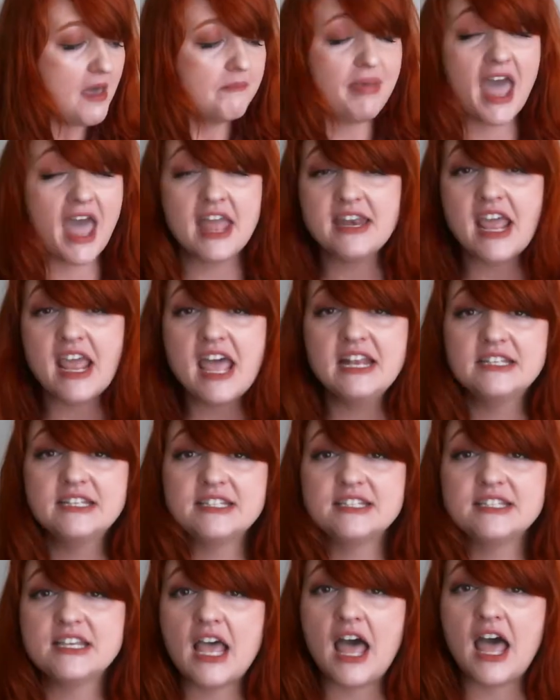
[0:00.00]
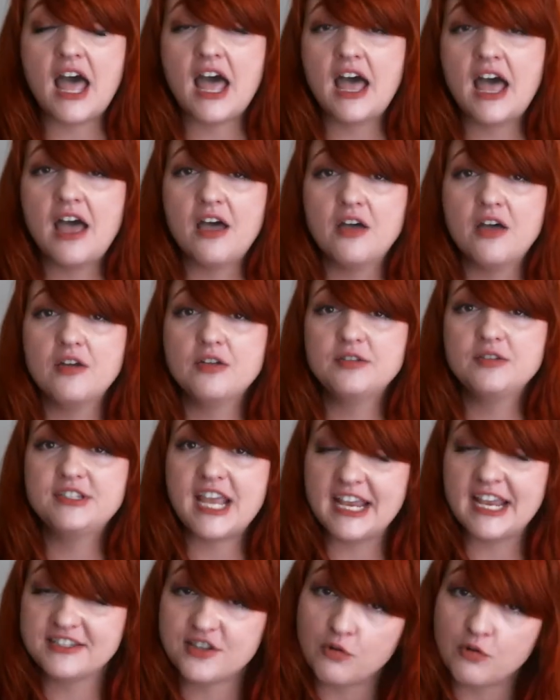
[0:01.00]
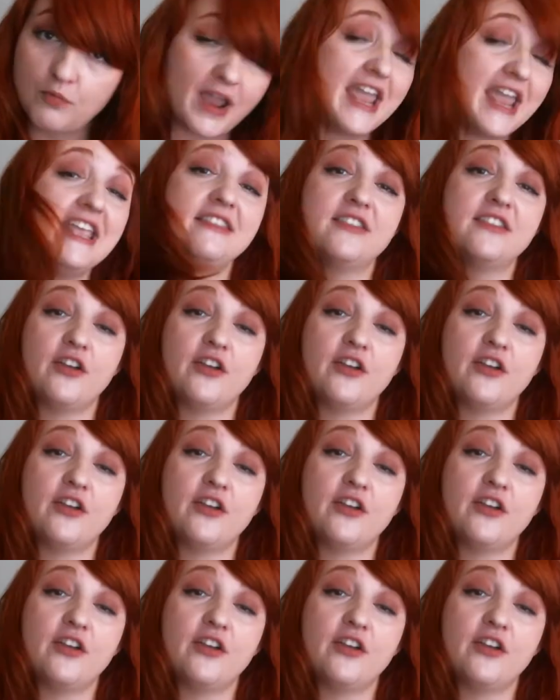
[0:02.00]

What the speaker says: Petnet takes their weight, their